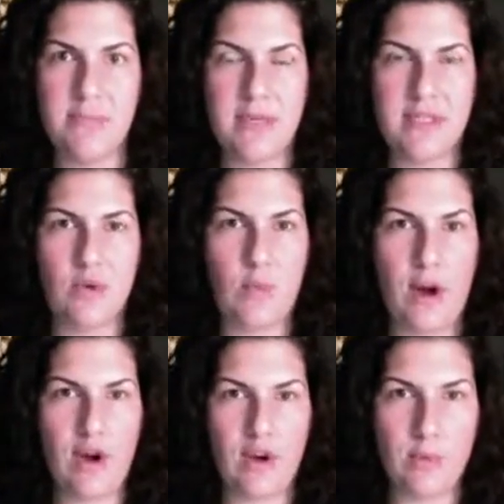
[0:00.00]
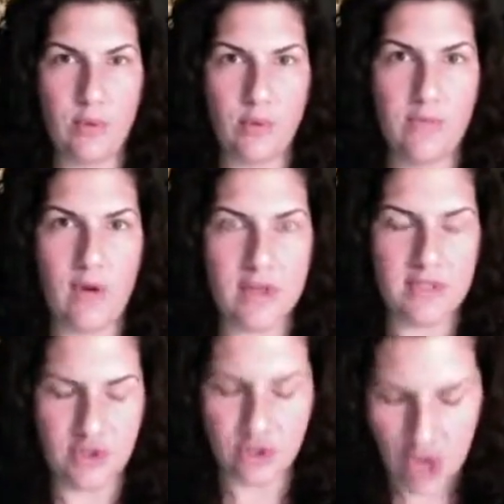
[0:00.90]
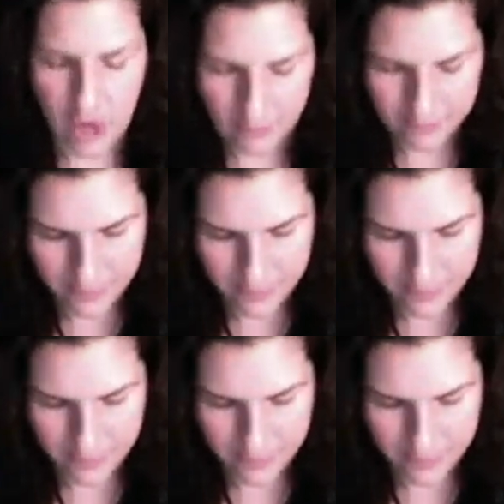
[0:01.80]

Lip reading: based on where your moon falls in your chart.